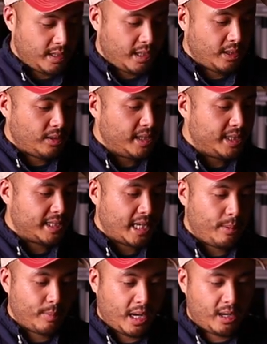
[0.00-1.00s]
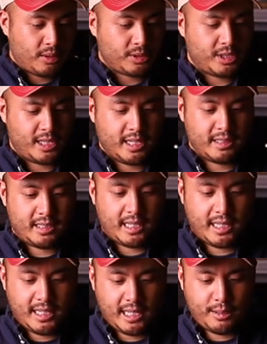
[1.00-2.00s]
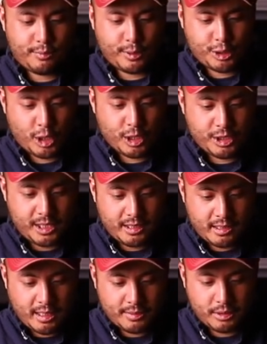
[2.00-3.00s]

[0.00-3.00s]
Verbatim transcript: Here is a pouch that's dedicated for charging stuff.